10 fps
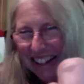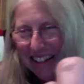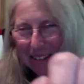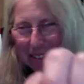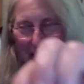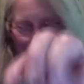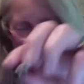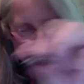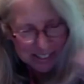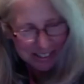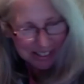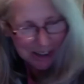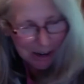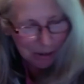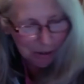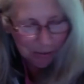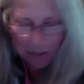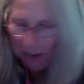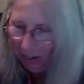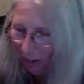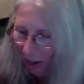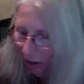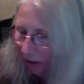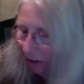That's inside your flashlight.